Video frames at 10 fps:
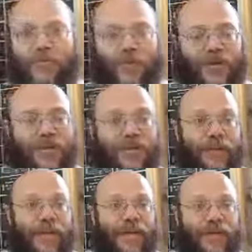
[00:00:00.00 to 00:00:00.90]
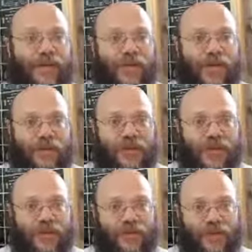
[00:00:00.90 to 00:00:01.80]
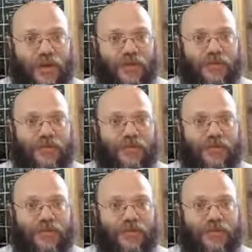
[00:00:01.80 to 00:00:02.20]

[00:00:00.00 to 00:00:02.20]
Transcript: What does it mean, Et Elokim itelech Noach?